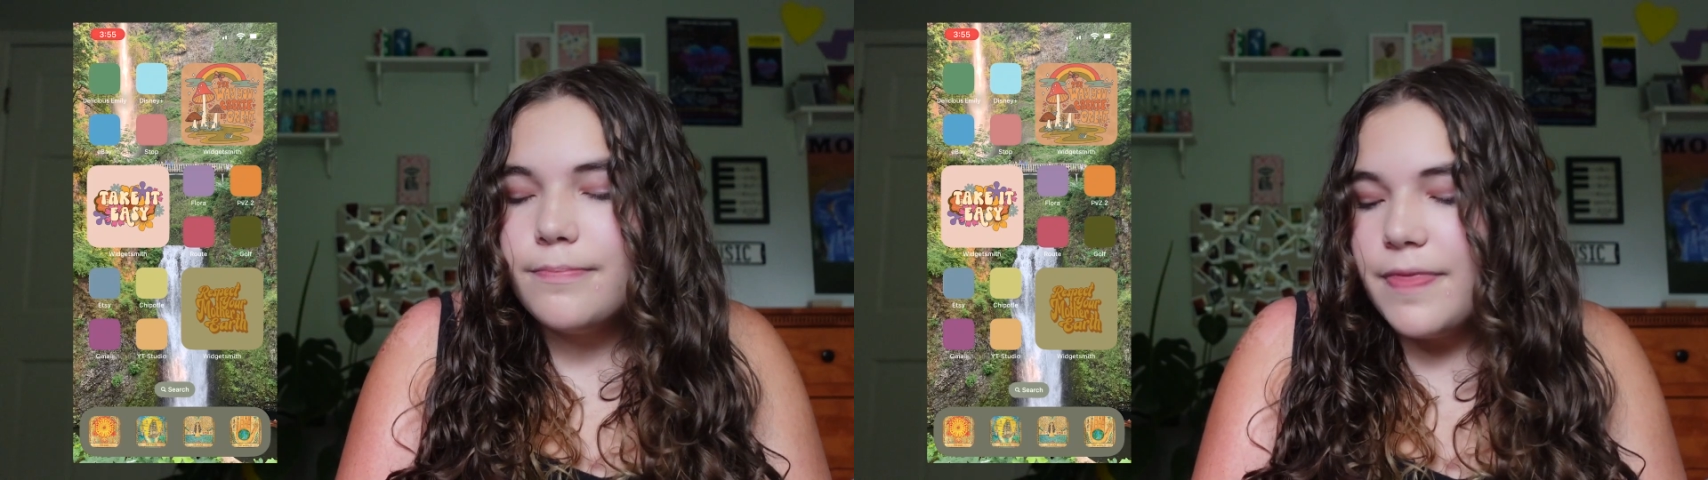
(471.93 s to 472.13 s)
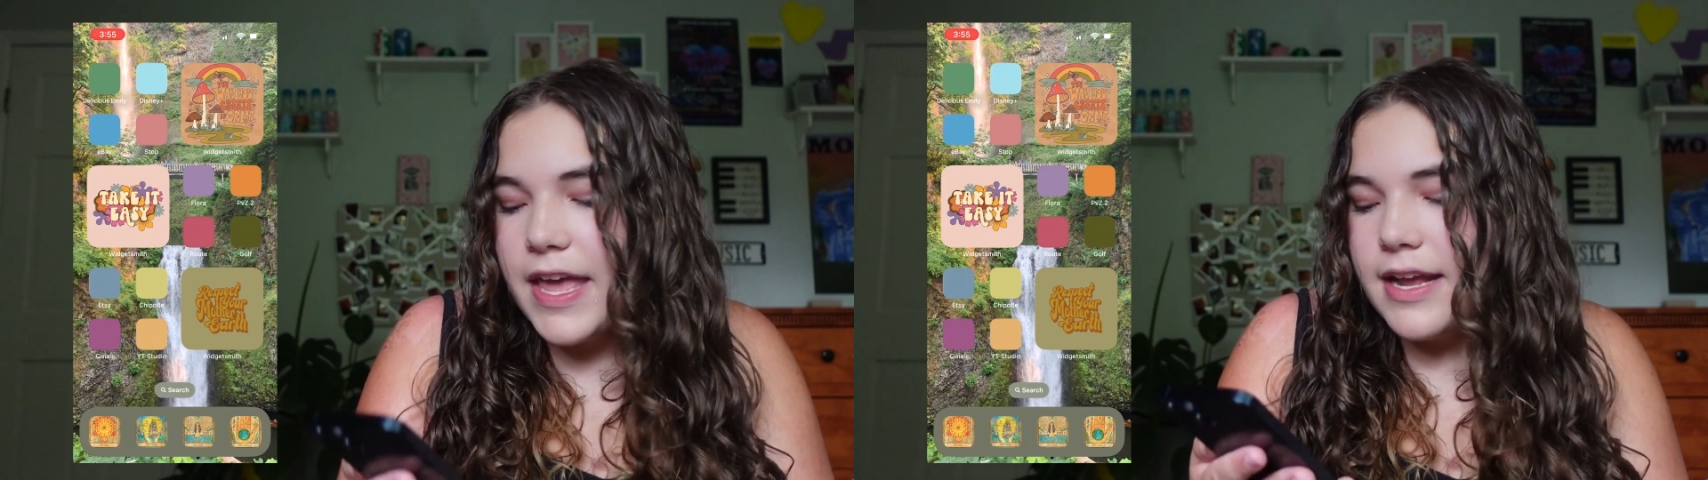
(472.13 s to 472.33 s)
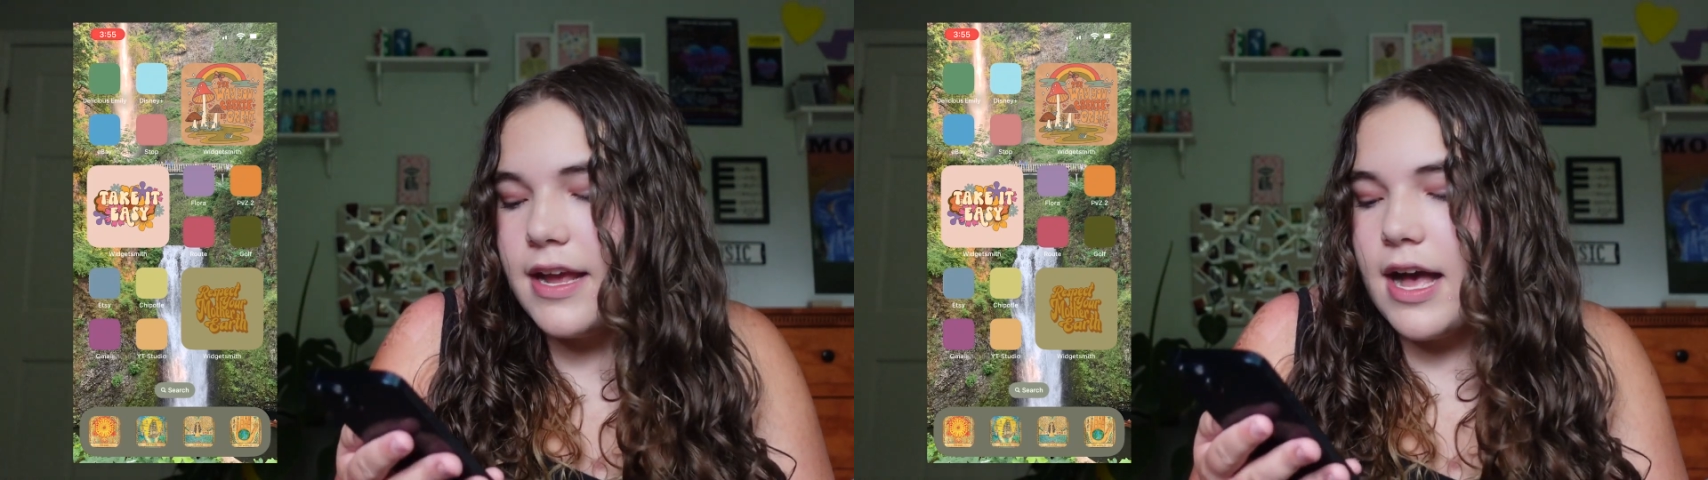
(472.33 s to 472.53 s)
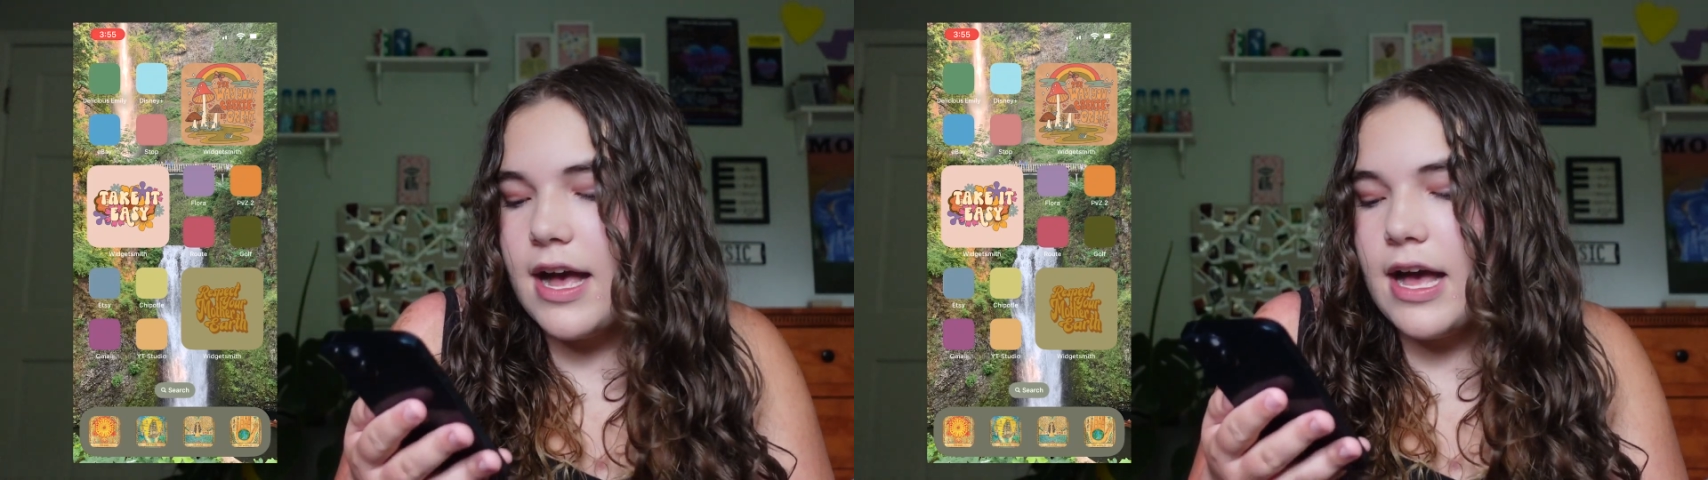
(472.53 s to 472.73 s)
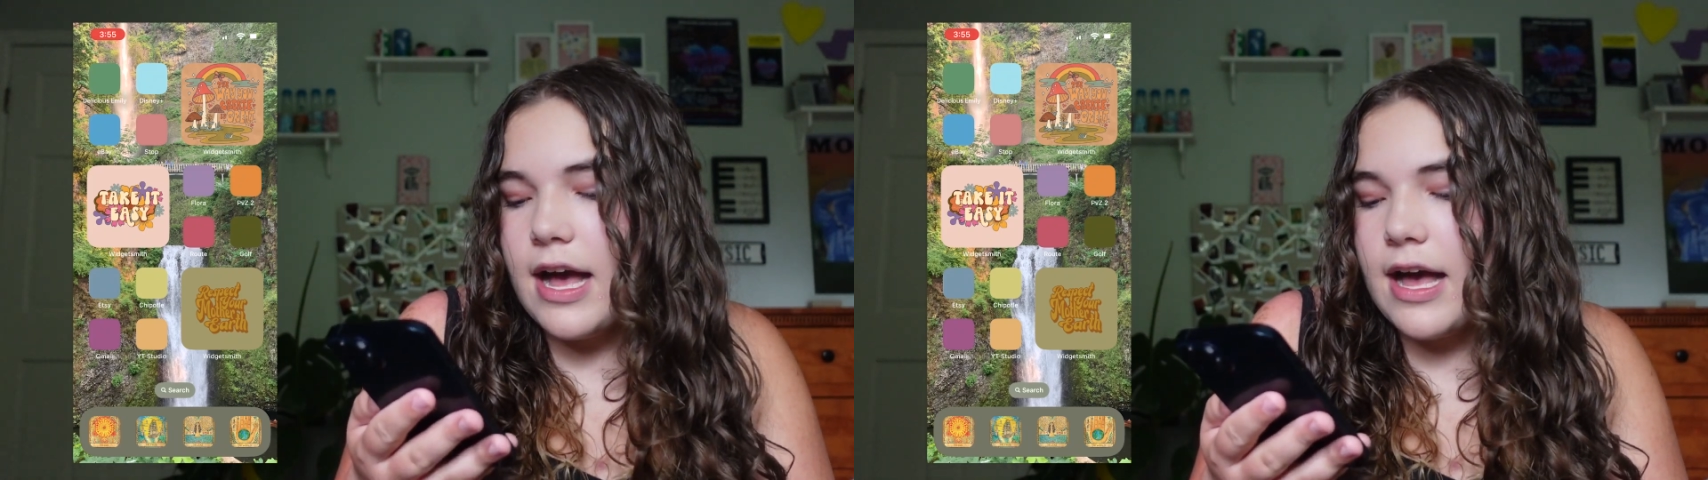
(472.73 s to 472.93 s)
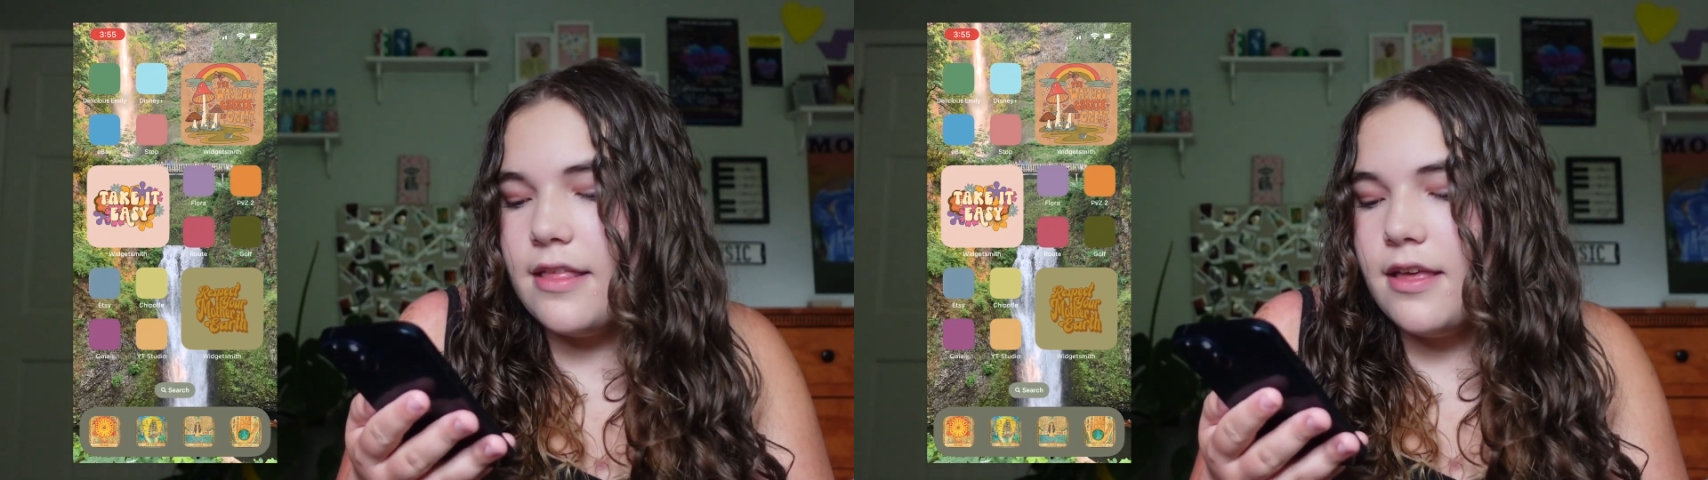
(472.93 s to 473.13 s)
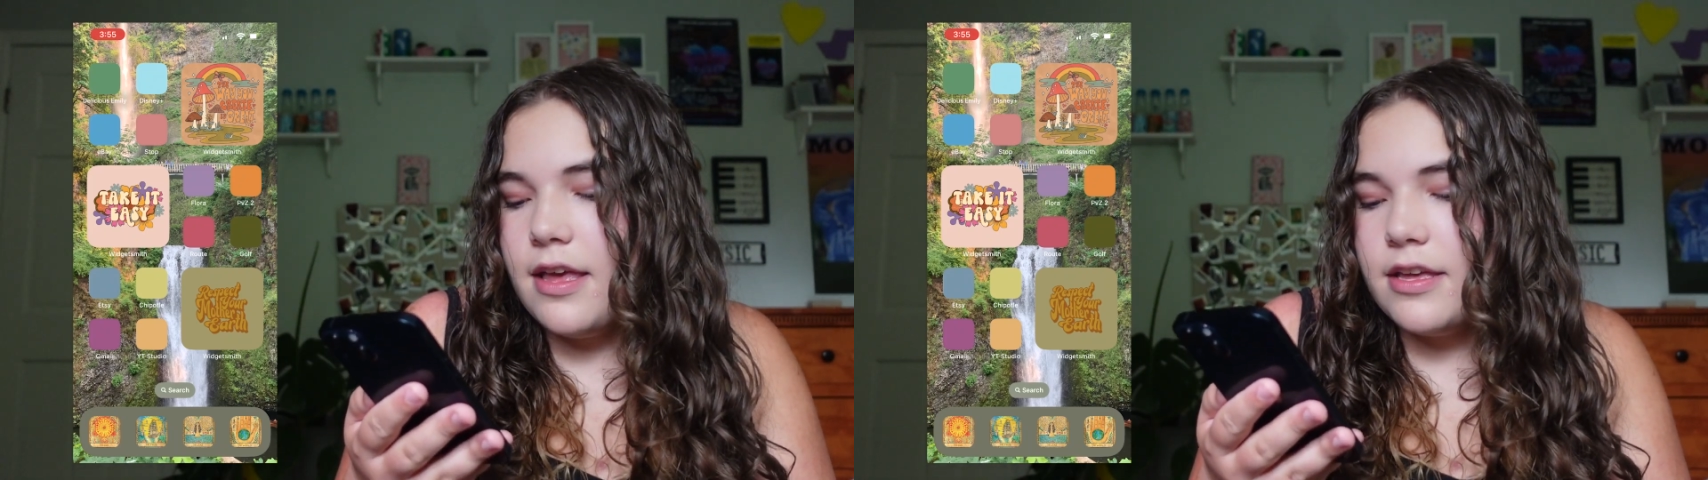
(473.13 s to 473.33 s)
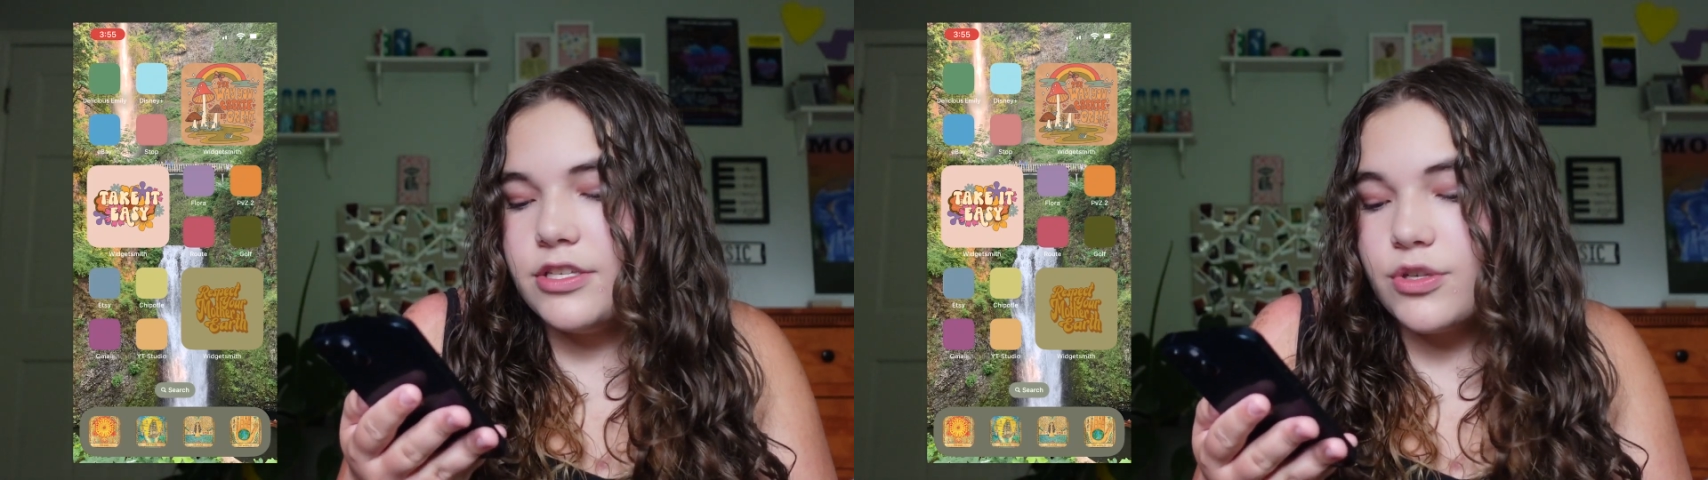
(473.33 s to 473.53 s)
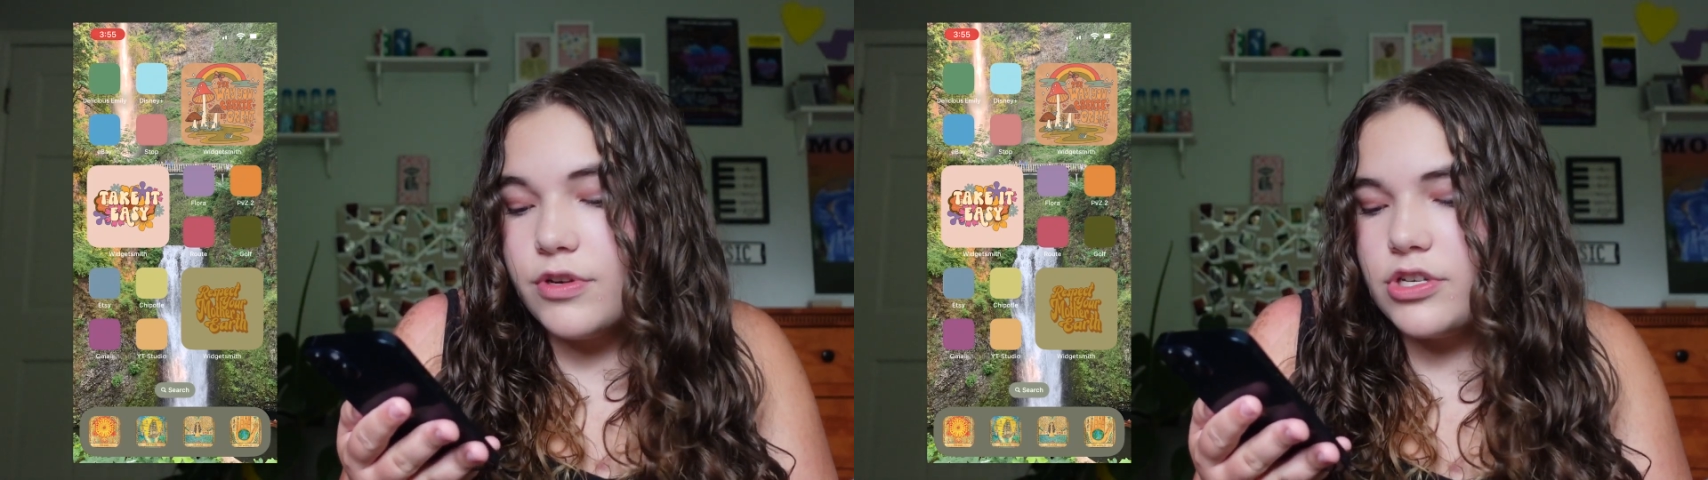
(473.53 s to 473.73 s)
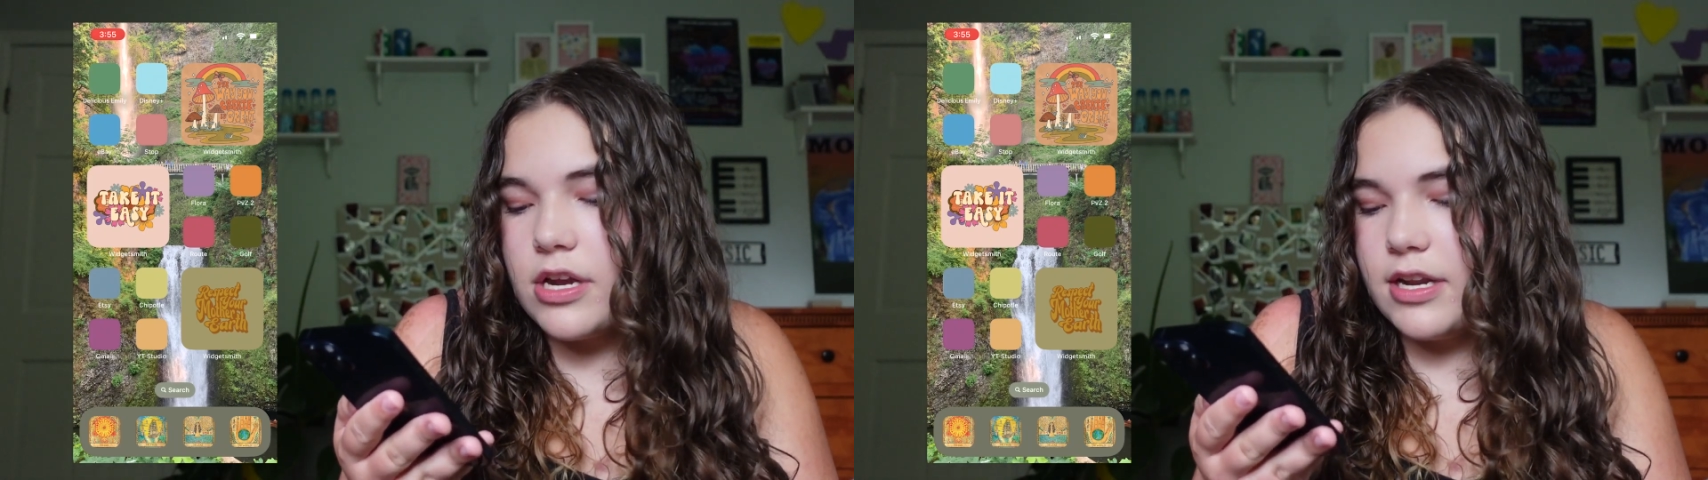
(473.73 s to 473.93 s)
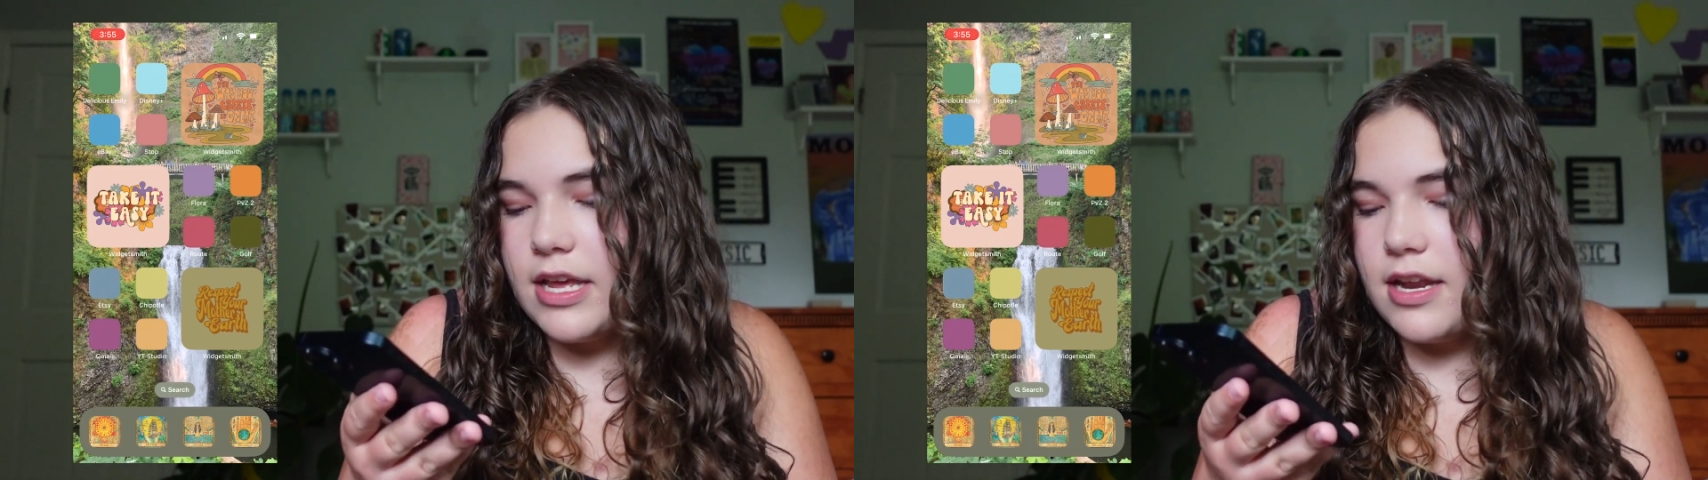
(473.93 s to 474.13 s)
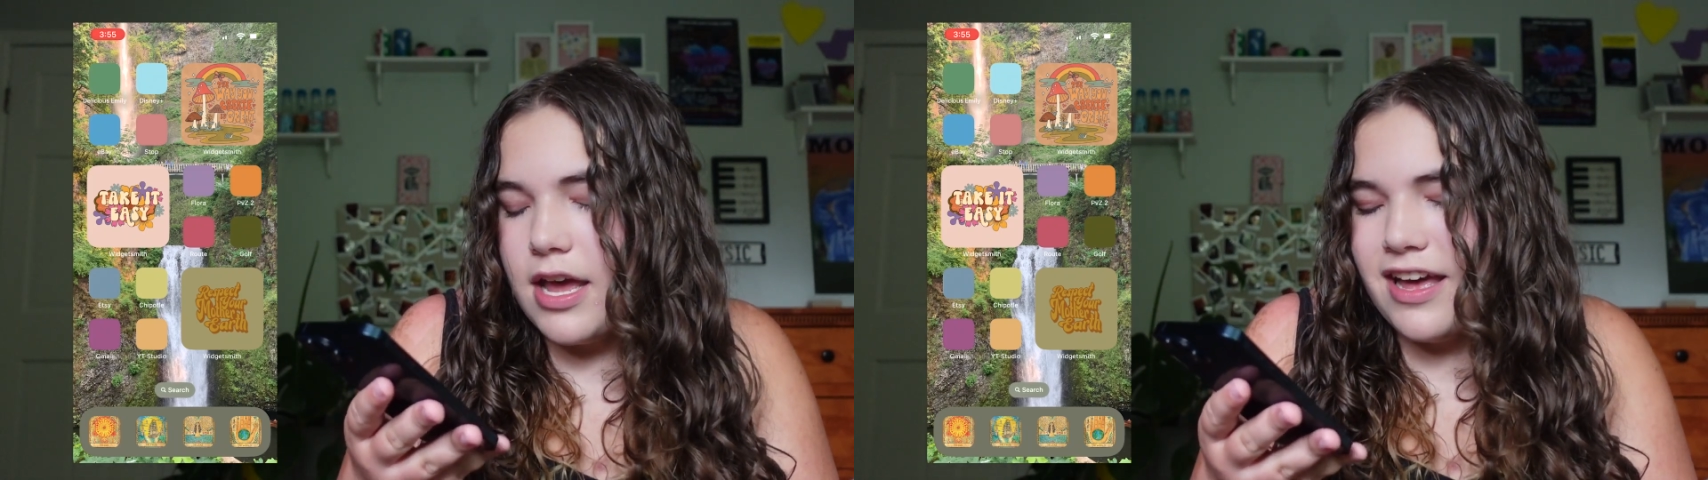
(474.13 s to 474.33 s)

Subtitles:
thing. Screenshotted it.